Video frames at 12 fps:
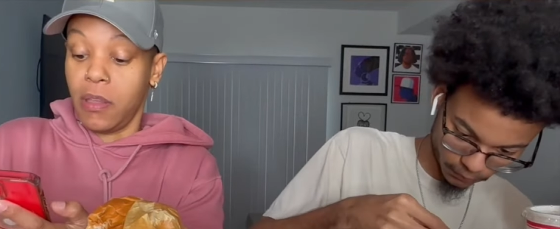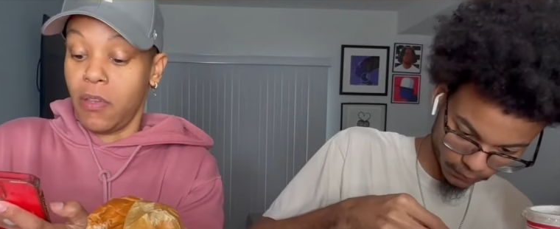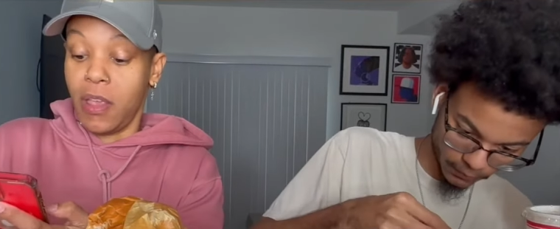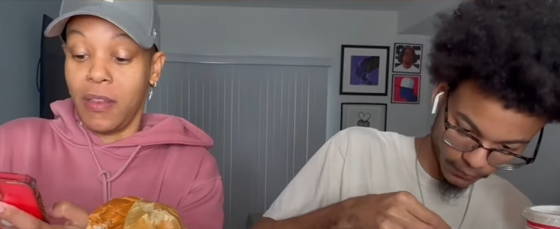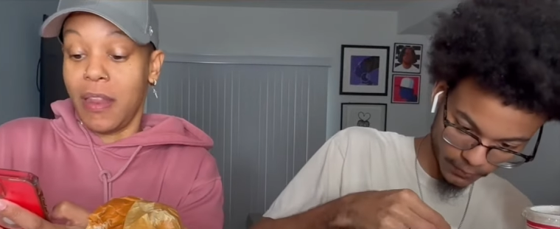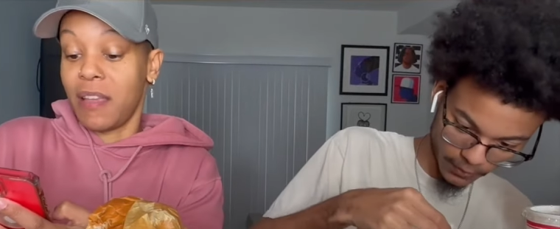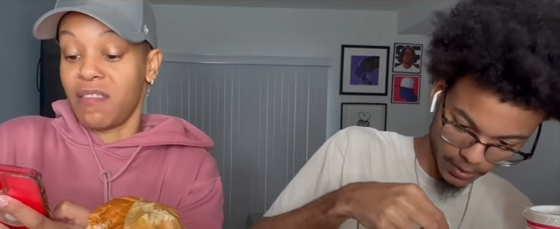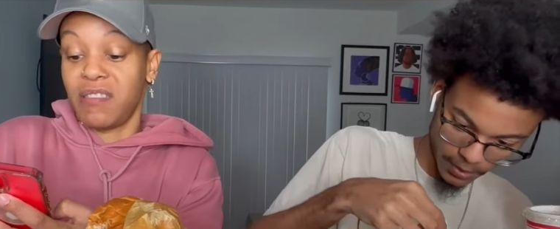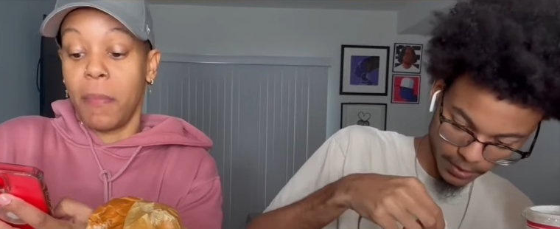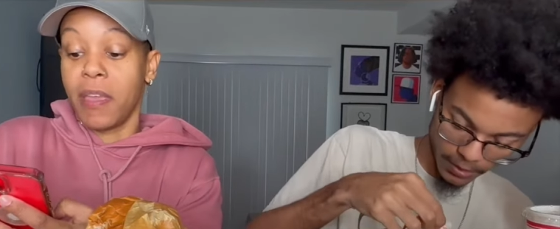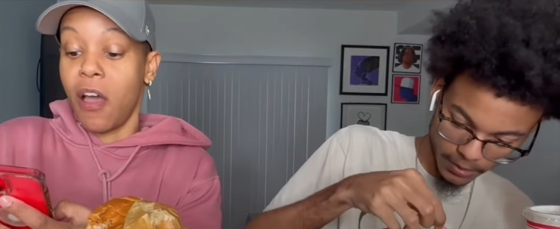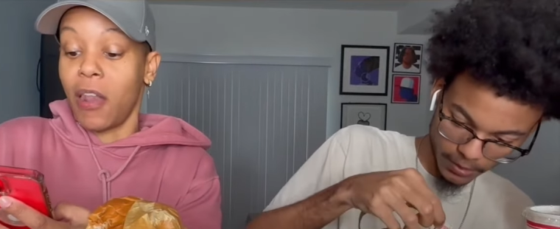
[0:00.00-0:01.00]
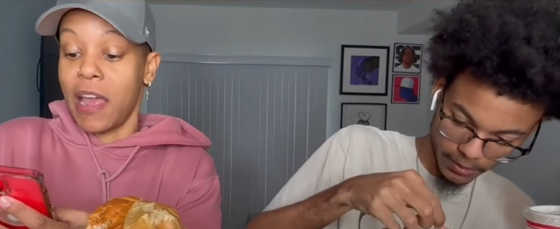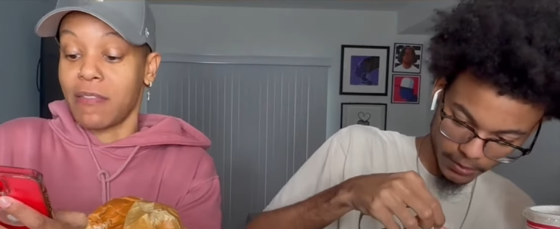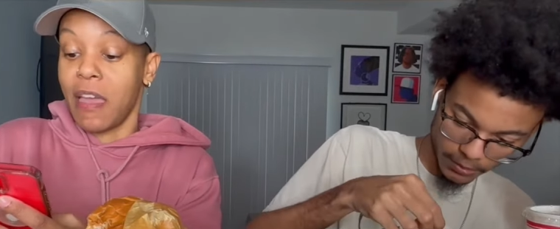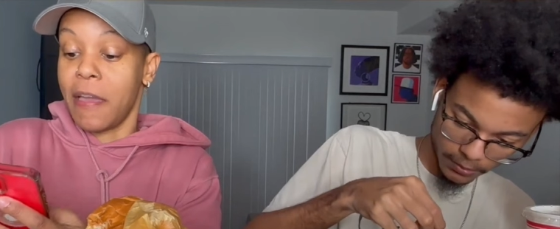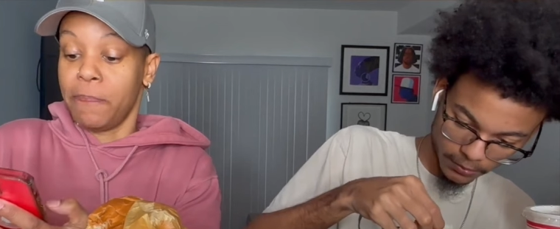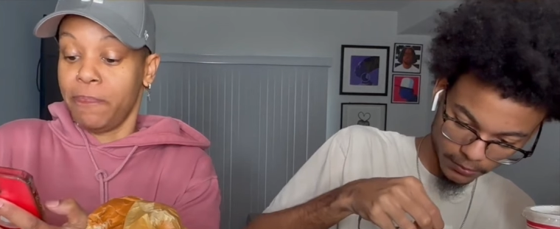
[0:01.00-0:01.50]
Speaker 1: here eating. Like some of y'all like
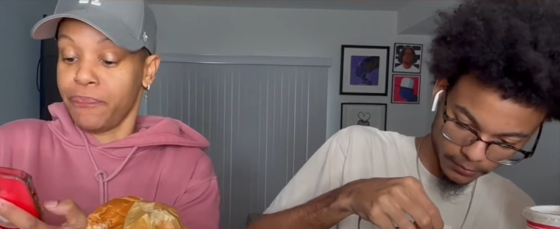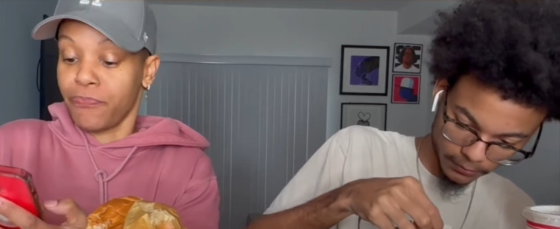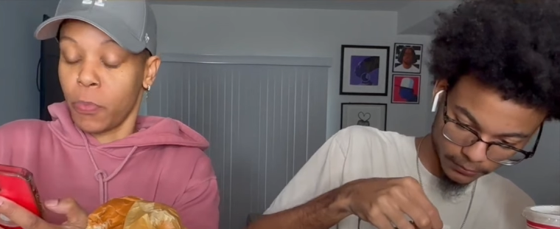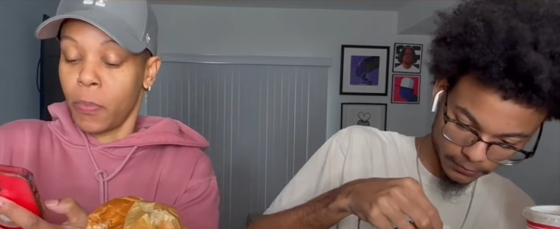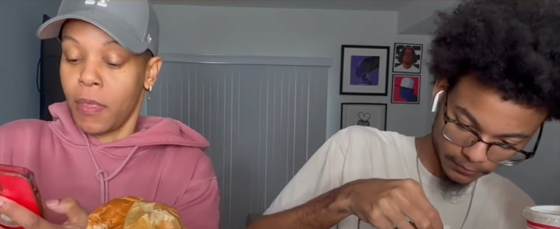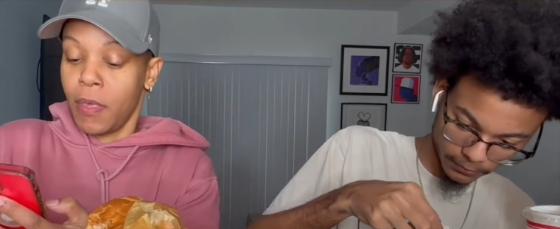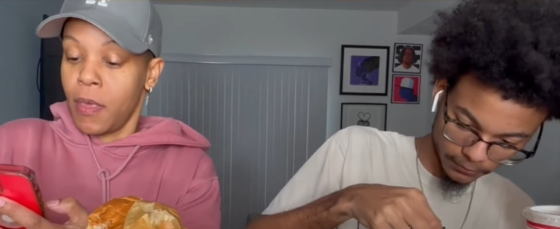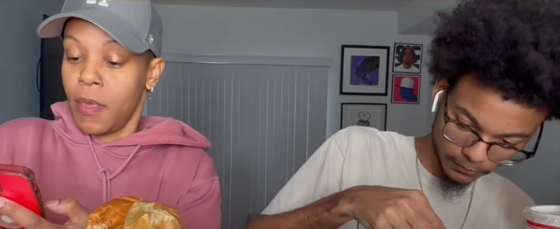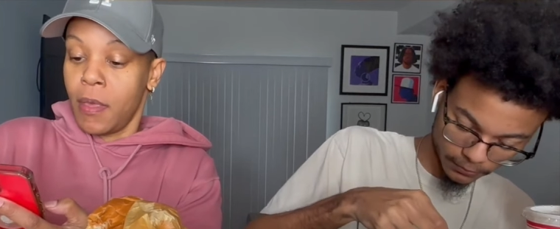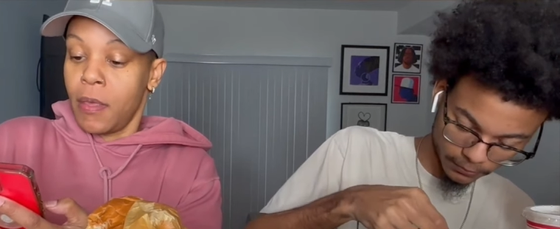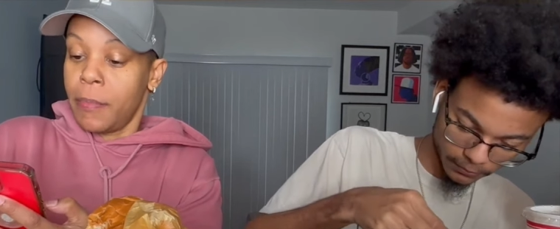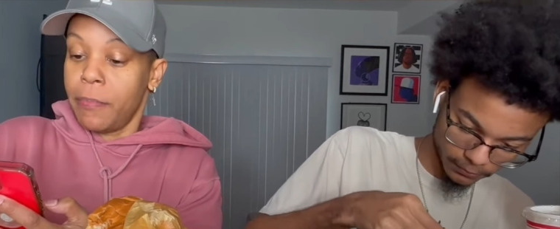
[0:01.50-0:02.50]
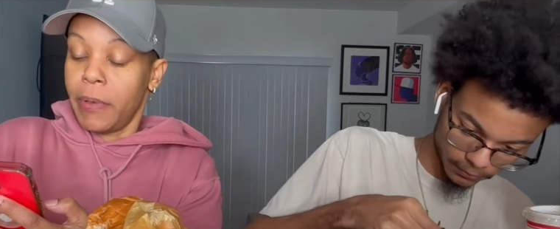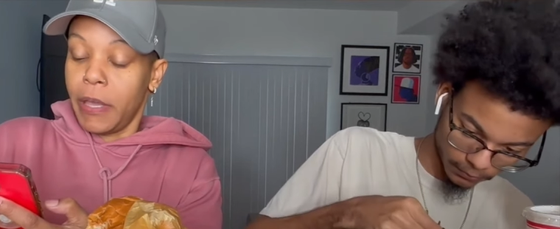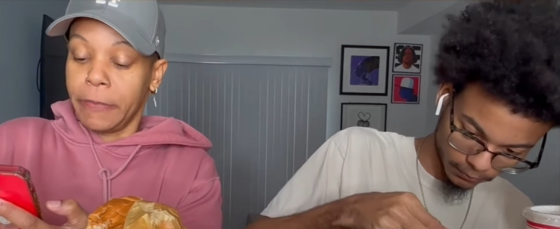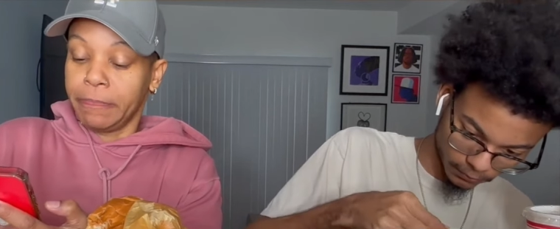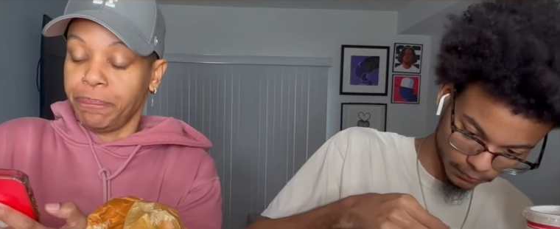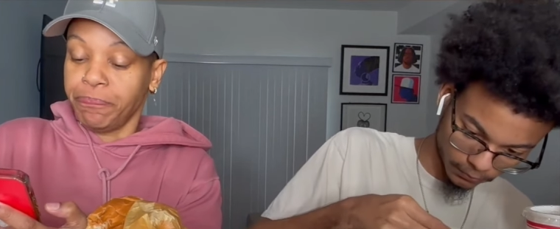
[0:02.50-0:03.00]
that,
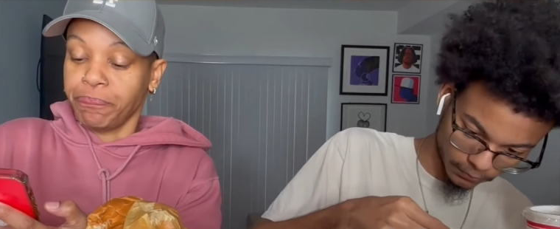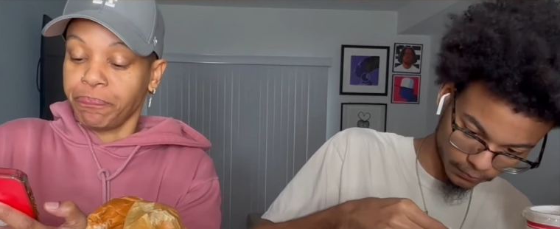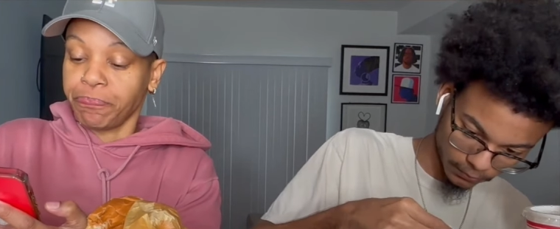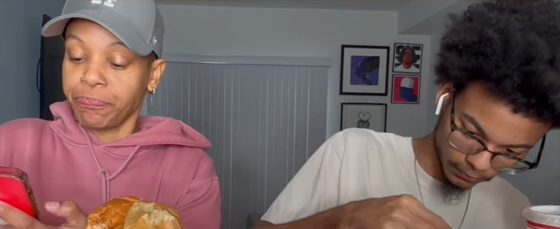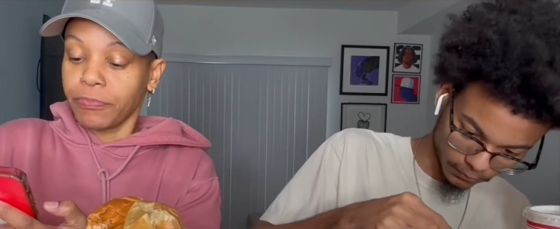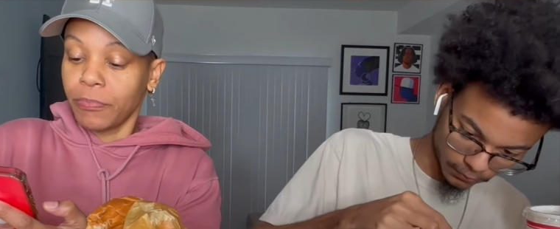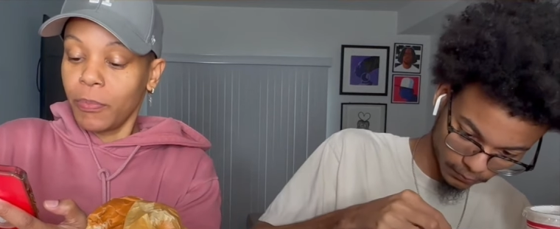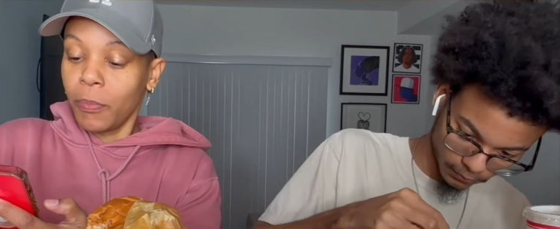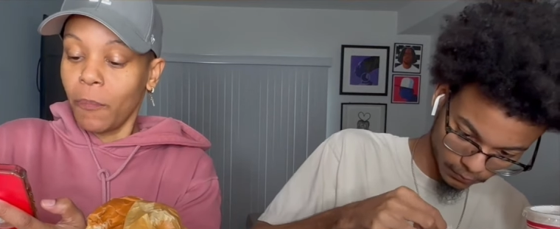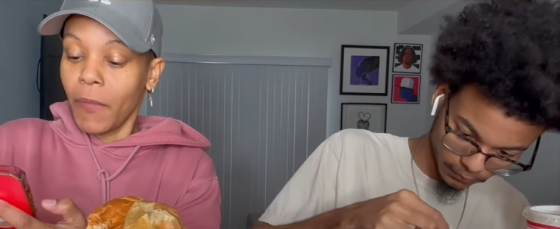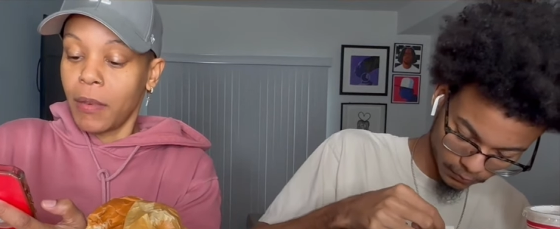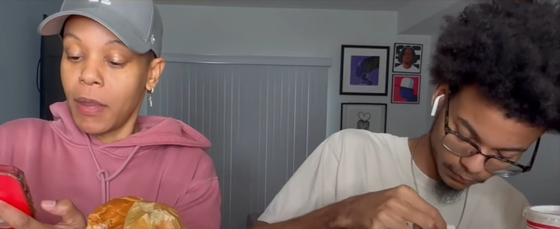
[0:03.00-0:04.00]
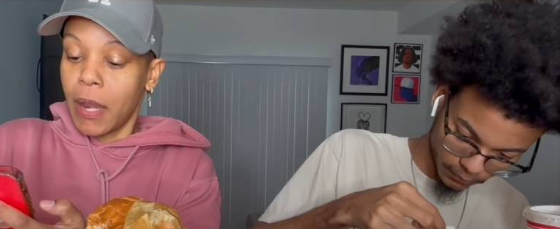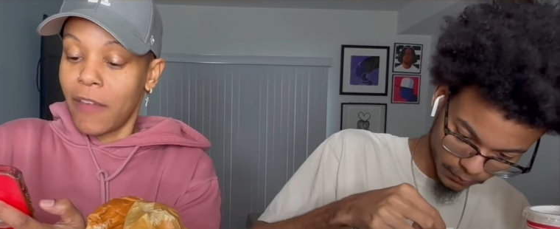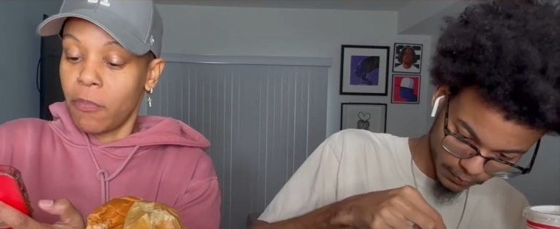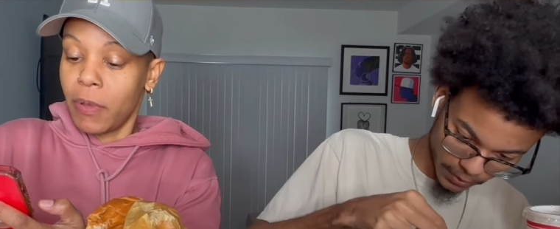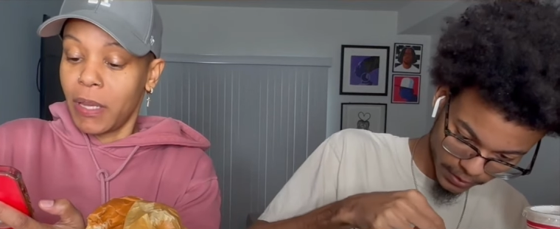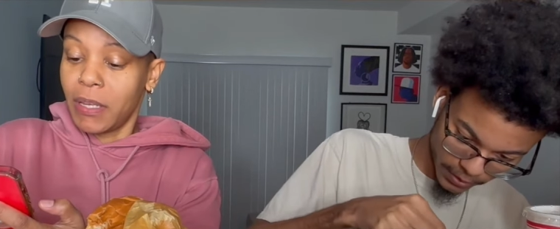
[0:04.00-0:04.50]
but not
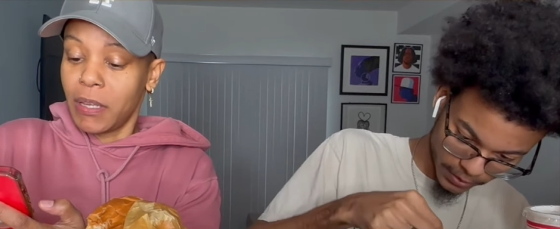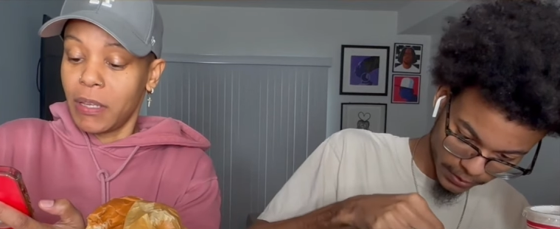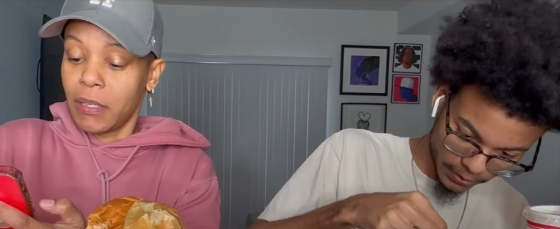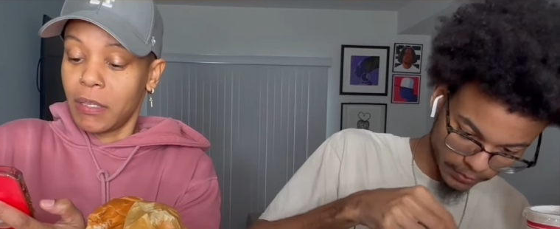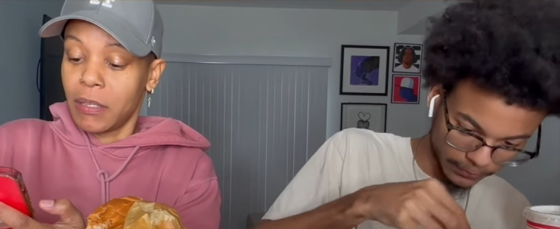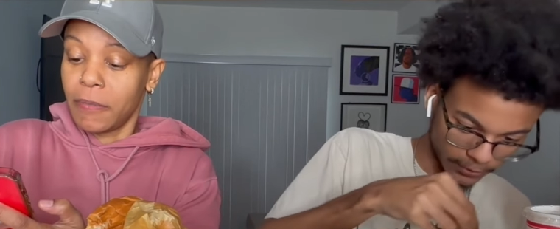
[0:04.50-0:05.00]
everybody does.